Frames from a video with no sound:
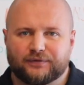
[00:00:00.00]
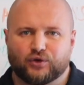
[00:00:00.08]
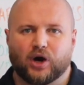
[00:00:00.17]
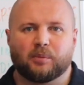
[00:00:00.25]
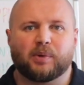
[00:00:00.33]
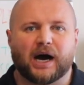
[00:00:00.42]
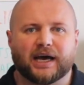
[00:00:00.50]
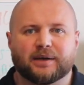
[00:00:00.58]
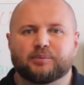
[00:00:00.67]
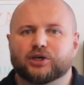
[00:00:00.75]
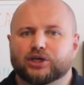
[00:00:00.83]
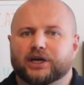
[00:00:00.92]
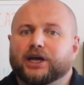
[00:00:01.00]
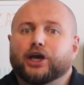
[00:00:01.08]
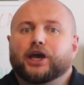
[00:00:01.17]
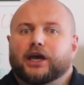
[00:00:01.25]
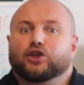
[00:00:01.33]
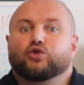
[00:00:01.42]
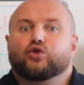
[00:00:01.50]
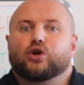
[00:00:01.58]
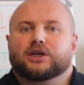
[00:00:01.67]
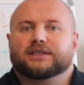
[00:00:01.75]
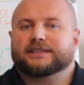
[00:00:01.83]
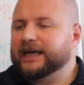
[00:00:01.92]
if you're a bodybuilder and you
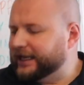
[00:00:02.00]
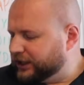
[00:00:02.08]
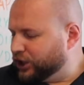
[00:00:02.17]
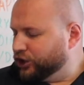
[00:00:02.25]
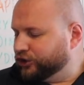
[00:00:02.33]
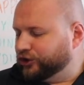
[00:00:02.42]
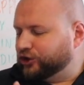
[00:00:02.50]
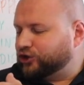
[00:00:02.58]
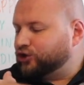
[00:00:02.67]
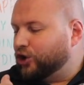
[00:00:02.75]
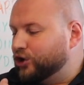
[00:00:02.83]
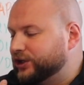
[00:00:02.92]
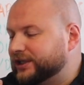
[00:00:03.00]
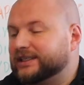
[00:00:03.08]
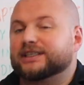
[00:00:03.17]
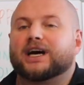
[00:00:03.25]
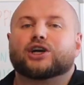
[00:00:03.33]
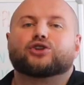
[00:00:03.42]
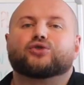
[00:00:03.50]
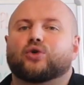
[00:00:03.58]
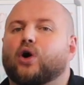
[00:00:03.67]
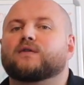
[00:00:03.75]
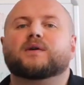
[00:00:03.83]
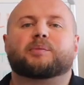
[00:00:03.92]
notice that your shoulders start to
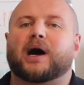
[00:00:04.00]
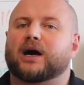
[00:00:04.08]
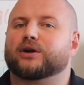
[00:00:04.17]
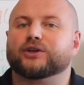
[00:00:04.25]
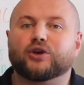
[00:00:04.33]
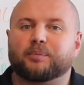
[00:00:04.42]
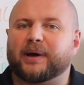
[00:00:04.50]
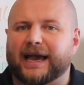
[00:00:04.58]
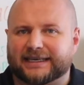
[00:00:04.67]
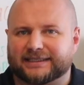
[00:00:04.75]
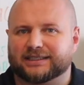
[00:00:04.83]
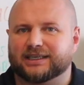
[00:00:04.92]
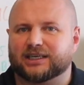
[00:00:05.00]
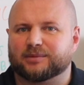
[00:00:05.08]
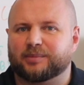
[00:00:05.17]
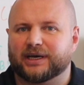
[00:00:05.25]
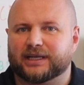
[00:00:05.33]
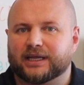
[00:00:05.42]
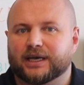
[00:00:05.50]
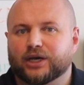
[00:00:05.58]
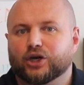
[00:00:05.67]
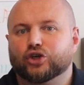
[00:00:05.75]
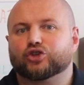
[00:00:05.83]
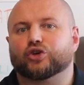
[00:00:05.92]
overpower your pecs a little bit,
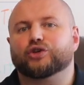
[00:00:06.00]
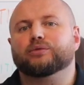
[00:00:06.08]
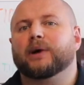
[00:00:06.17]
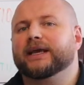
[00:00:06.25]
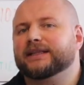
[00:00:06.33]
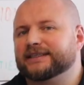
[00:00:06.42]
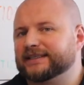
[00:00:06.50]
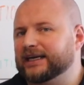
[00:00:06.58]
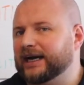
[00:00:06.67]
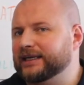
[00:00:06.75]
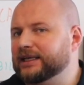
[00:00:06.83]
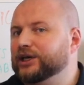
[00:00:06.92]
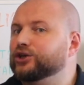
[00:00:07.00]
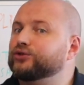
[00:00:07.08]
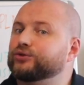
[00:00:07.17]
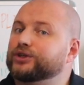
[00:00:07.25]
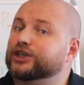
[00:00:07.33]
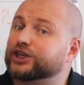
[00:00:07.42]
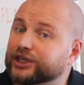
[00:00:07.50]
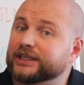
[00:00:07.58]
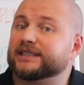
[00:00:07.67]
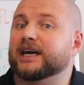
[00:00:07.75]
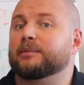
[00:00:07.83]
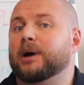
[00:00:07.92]
so you might decide to
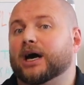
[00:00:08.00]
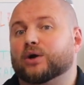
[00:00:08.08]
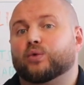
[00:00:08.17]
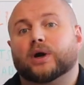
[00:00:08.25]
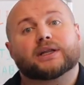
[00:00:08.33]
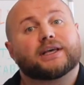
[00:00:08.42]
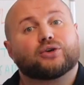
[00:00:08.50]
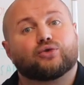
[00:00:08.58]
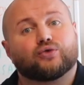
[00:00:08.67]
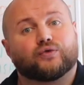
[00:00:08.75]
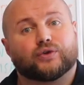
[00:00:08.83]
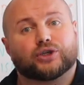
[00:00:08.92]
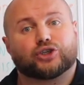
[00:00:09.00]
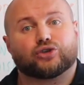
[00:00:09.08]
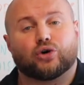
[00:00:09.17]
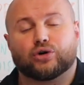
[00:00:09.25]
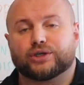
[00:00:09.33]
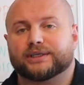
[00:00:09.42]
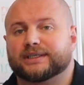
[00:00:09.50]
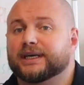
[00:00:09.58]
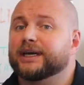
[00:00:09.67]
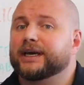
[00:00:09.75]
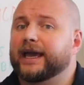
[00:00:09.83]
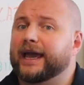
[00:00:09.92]
decrease the amount of work that you do for your shoulders
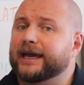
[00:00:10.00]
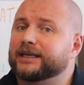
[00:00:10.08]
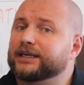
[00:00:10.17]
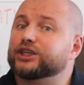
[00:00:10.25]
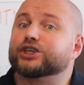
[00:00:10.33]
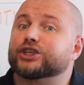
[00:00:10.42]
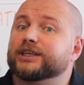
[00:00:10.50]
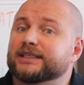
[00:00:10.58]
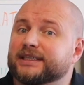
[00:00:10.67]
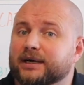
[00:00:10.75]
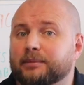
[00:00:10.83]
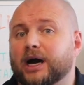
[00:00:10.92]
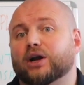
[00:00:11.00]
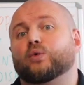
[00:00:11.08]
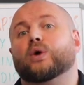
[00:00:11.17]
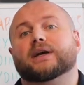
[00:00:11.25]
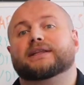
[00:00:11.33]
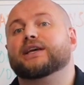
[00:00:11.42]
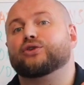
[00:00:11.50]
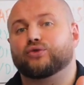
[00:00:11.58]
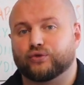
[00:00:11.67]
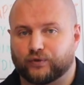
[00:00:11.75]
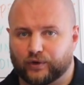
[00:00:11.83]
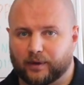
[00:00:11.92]
and increase the amount of work that you
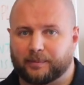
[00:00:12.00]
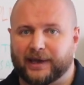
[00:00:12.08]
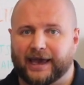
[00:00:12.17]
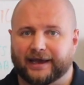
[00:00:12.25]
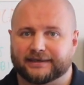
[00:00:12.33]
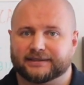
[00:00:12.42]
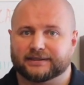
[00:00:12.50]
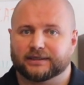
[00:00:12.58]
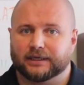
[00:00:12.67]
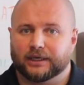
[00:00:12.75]
do for your pecs.